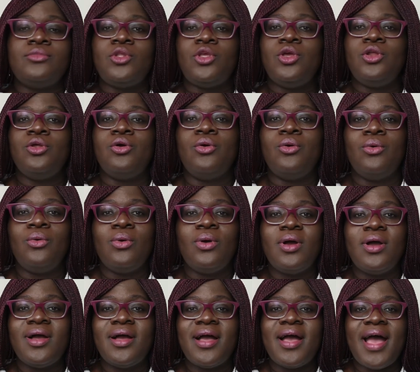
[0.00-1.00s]
you know,
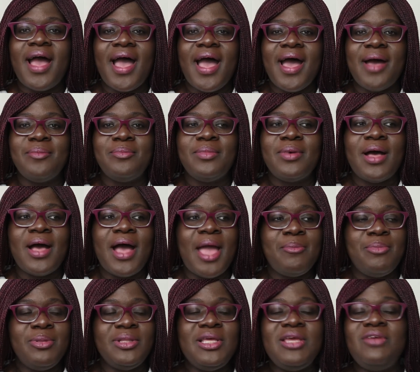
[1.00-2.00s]
um, I
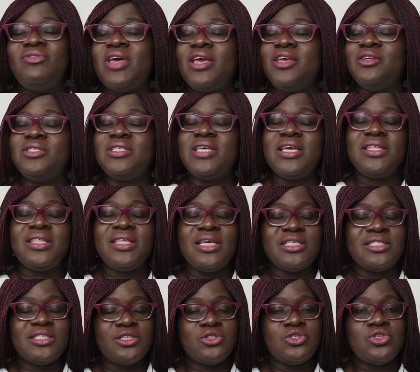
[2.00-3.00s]
believe that you take
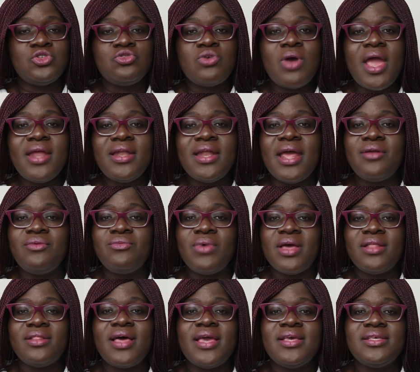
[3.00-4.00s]
things in stride and
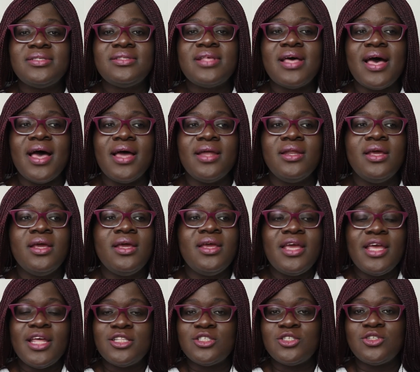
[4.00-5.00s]
realize that
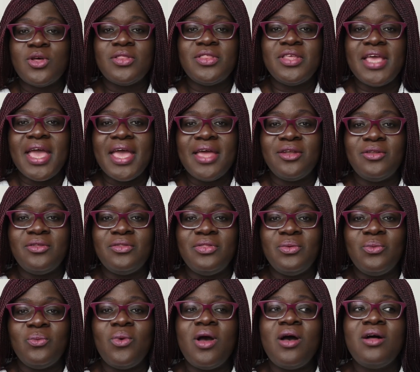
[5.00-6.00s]
it's not the end of
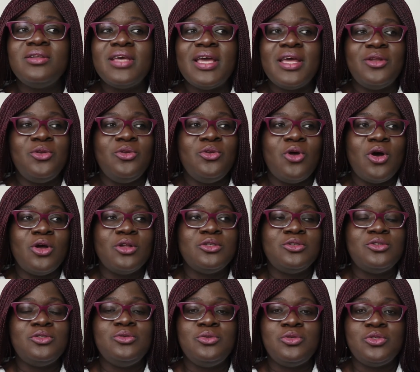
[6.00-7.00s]
the world and
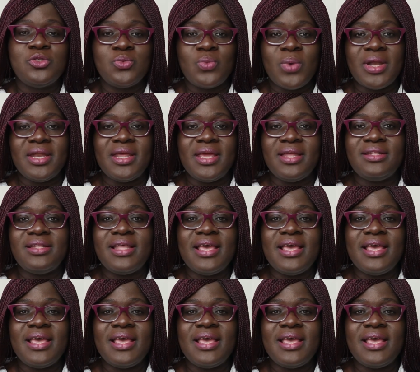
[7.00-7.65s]
not to sweat it.